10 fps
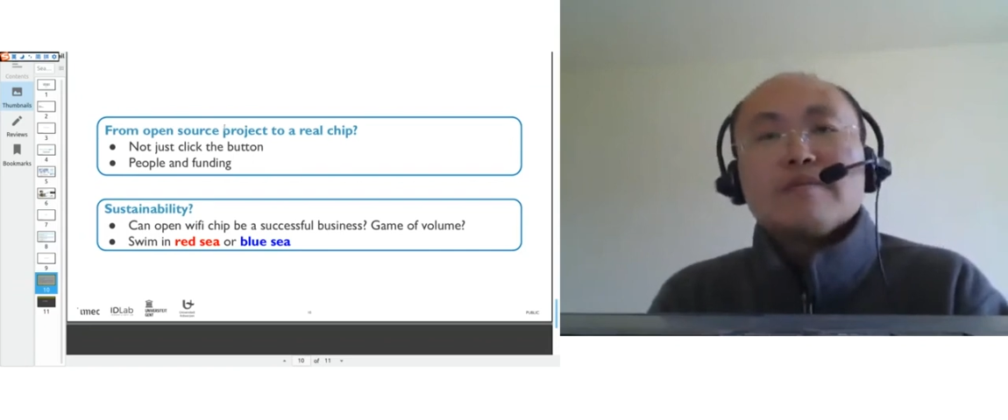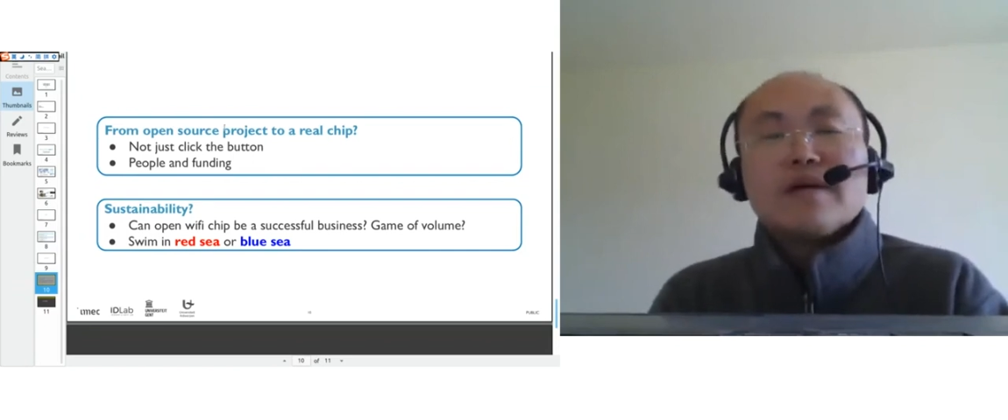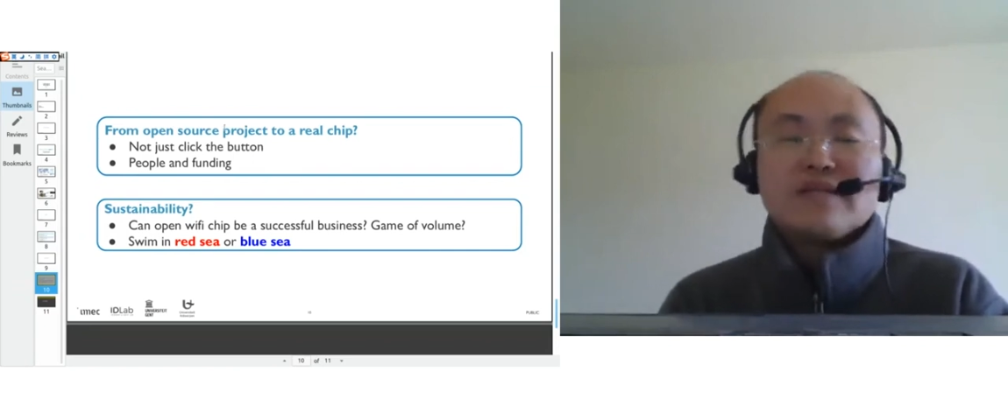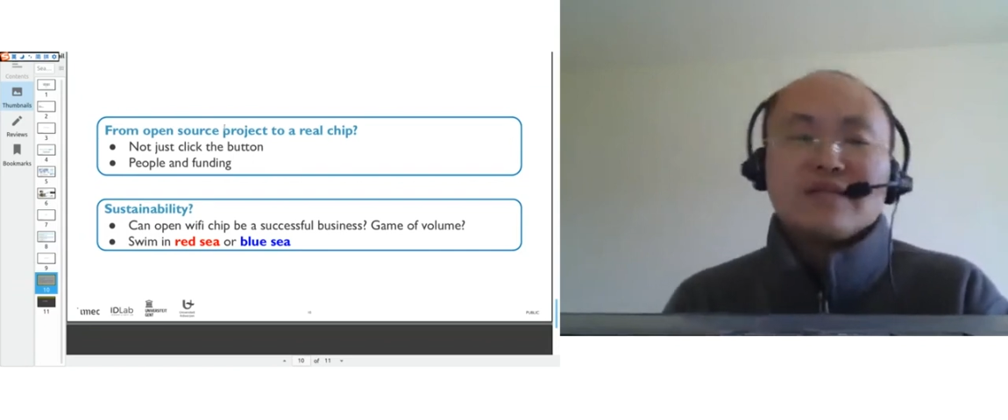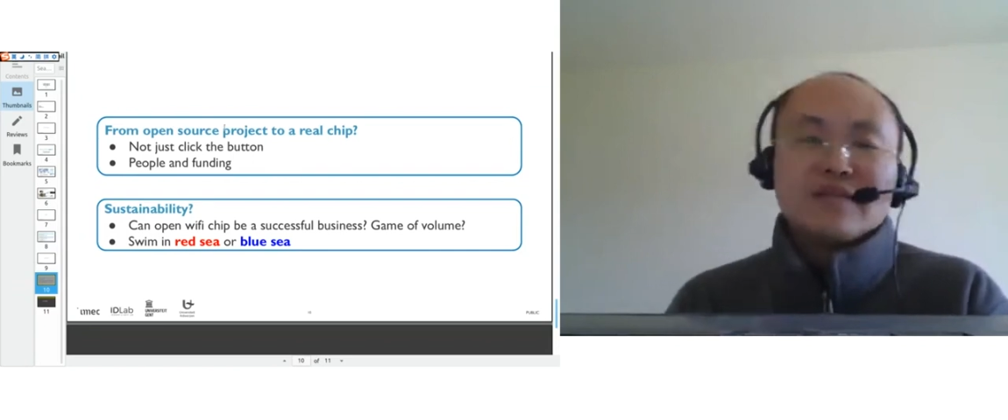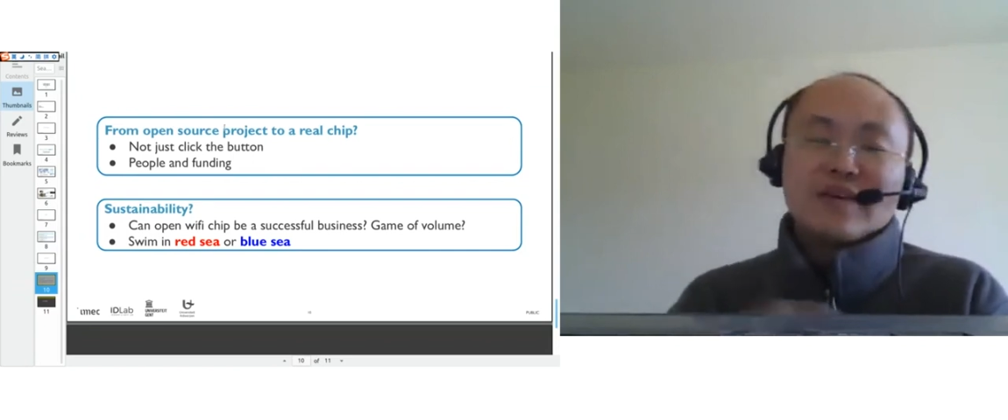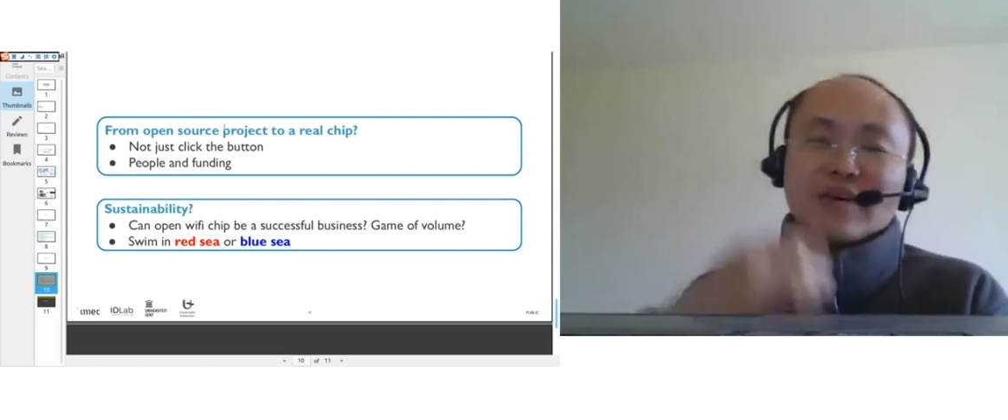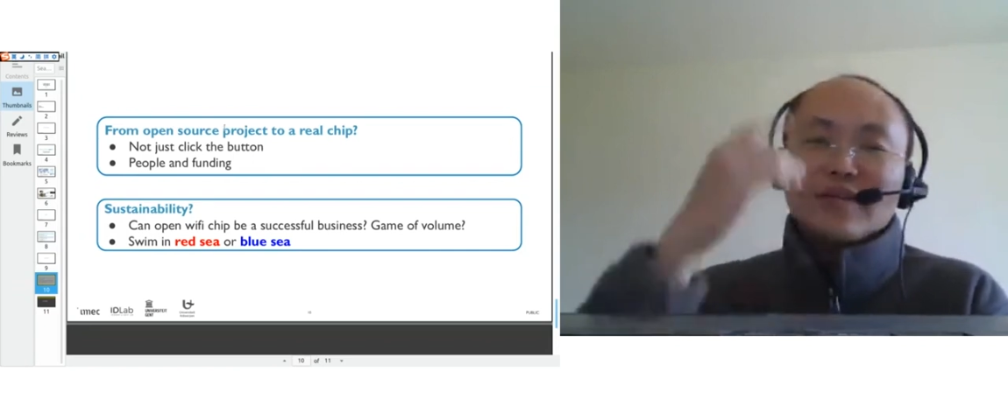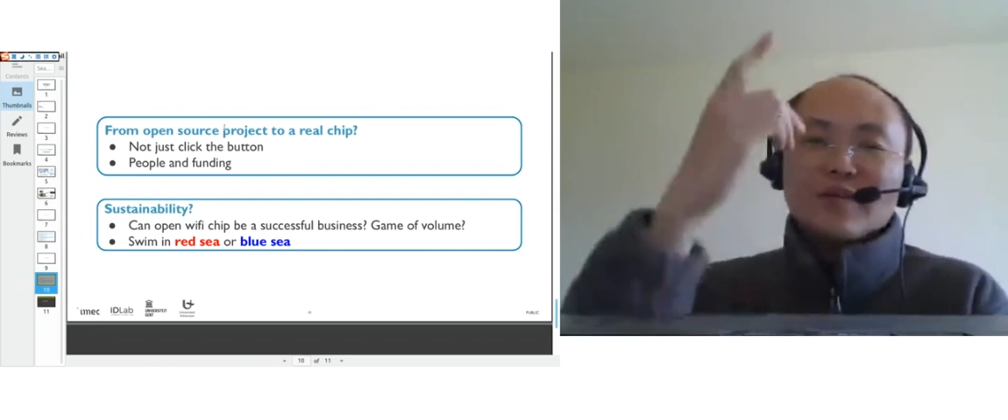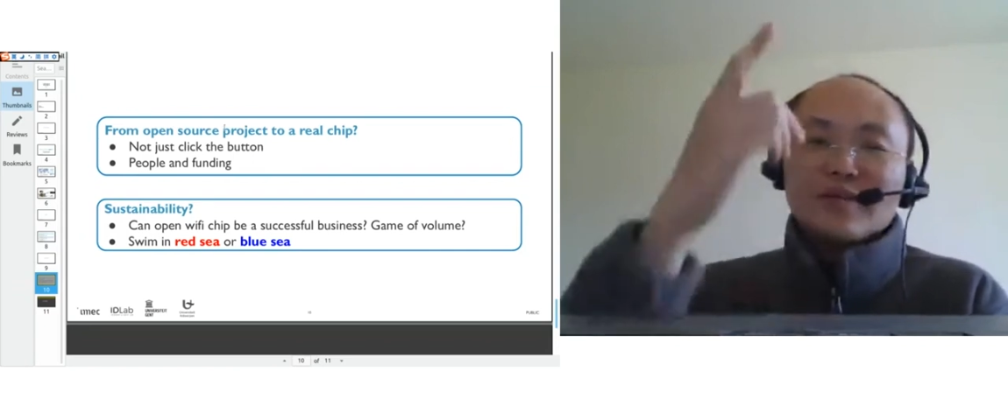but
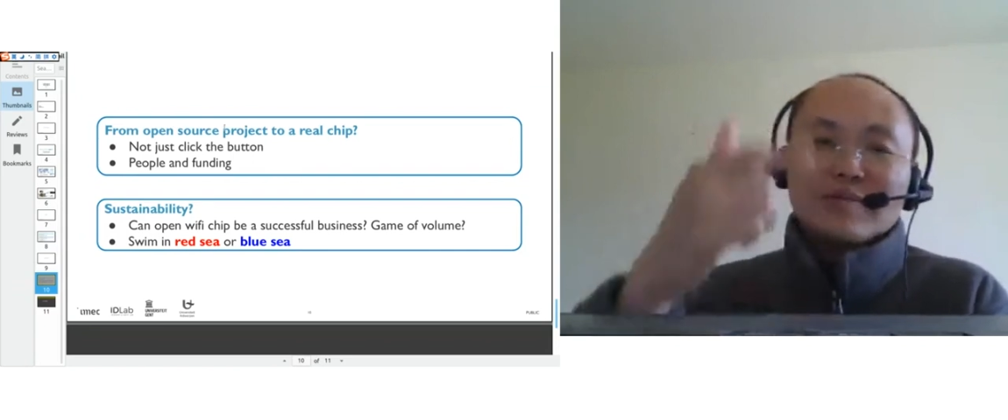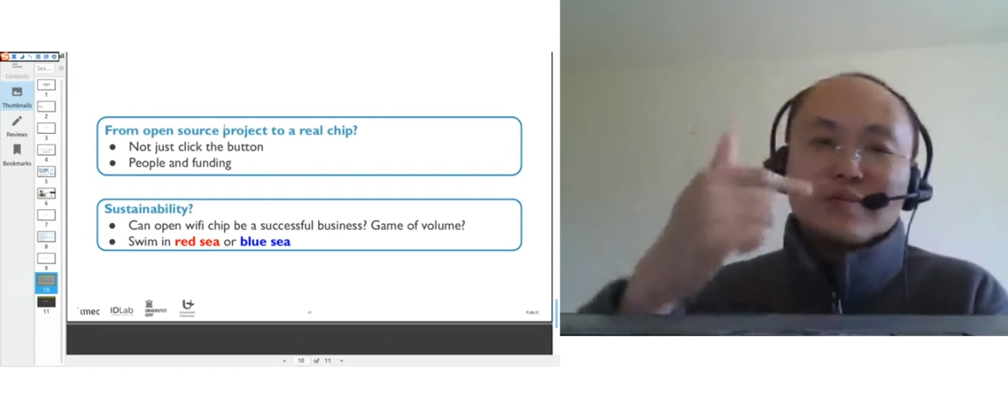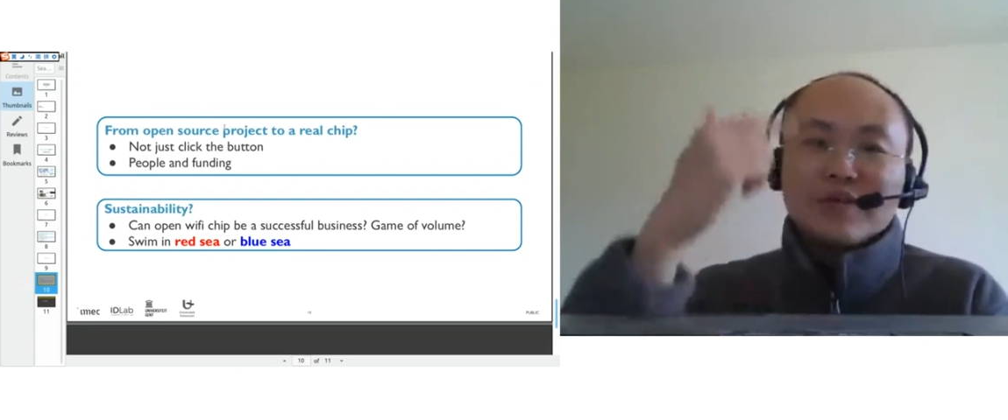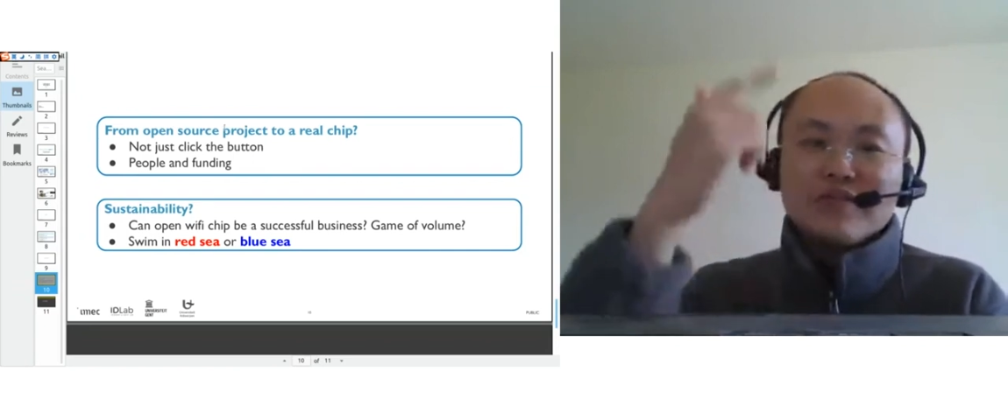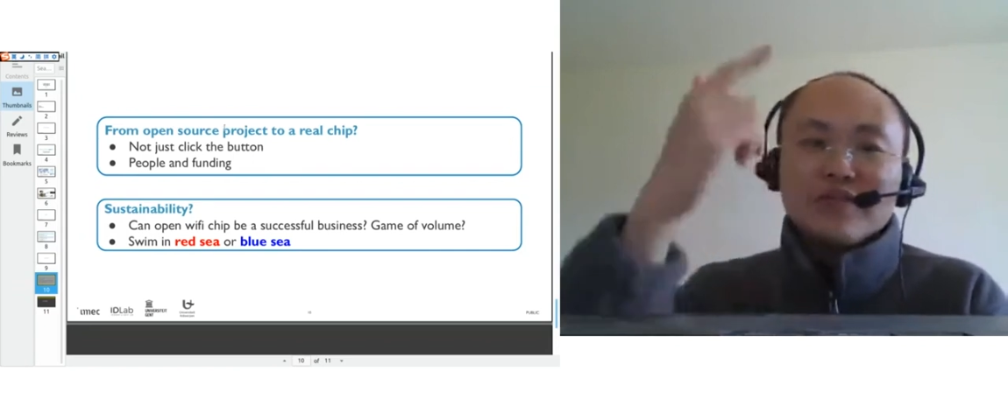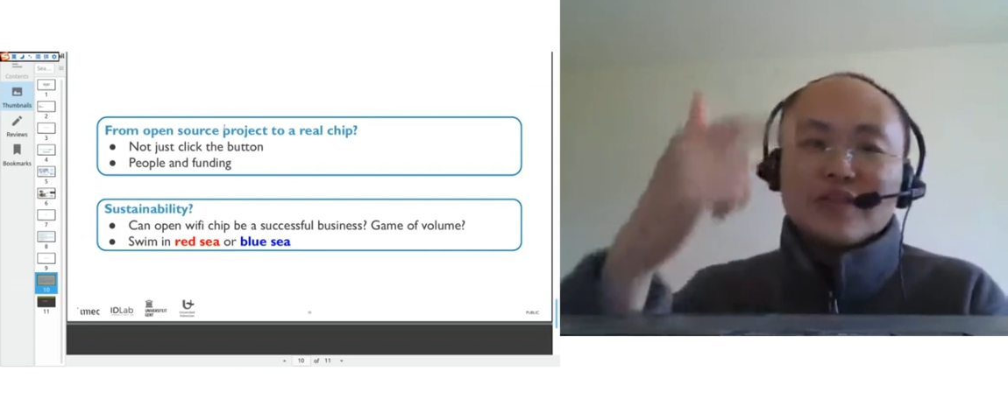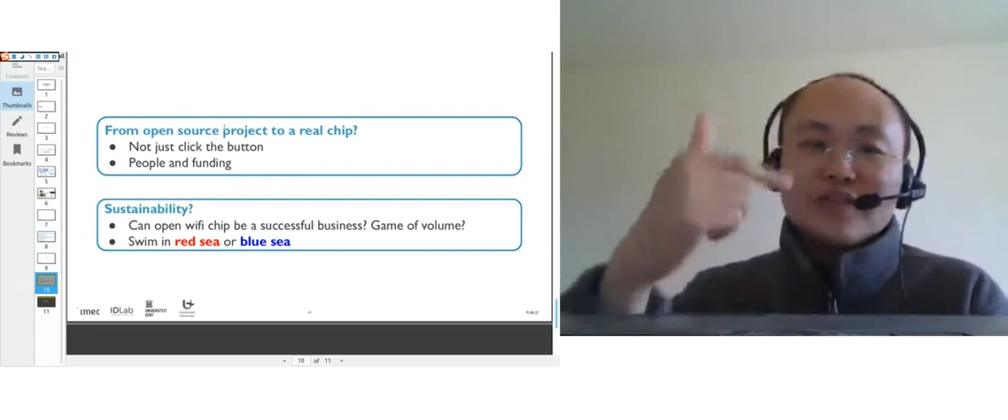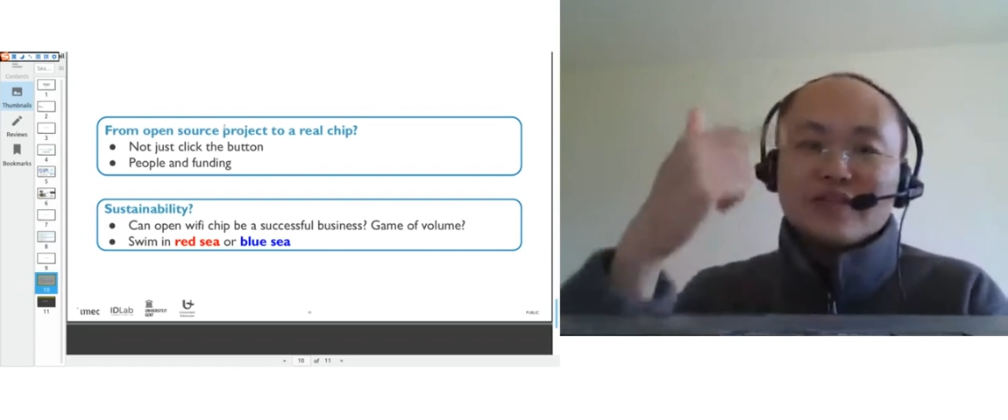according to the previous